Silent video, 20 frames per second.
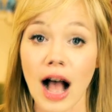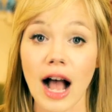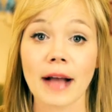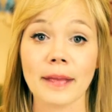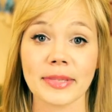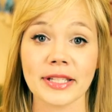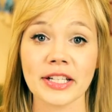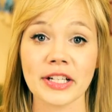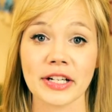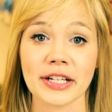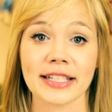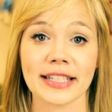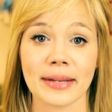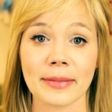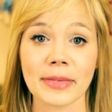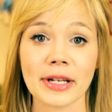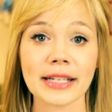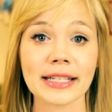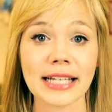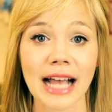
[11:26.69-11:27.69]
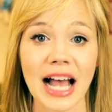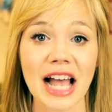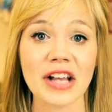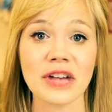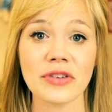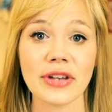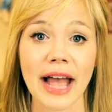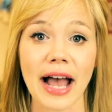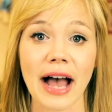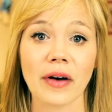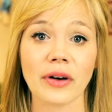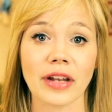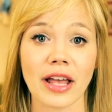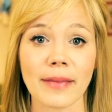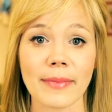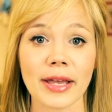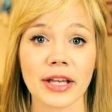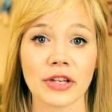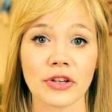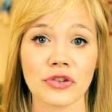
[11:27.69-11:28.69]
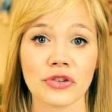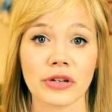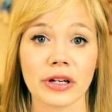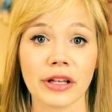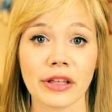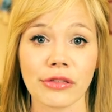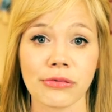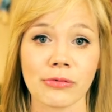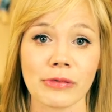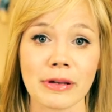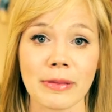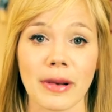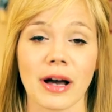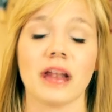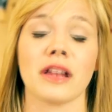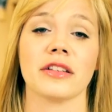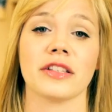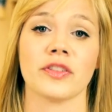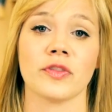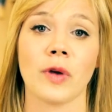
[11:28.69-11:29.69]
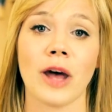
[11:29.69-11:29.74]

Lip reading: I'm serious. I'm going to tie you down and make you drink 3 bottles